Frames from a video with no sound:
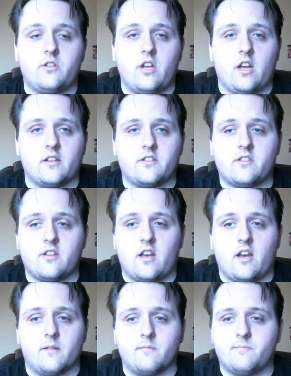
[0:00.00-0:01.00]
Just
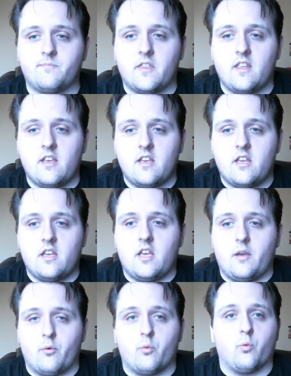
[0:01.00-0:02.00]
it
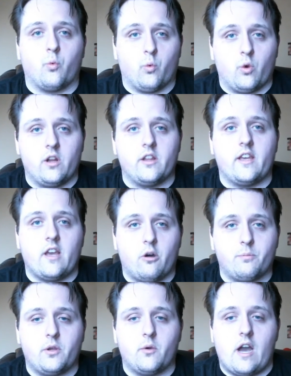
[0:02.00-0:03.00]
would really
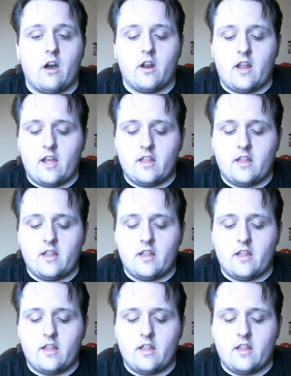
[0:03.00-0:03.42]
help you out.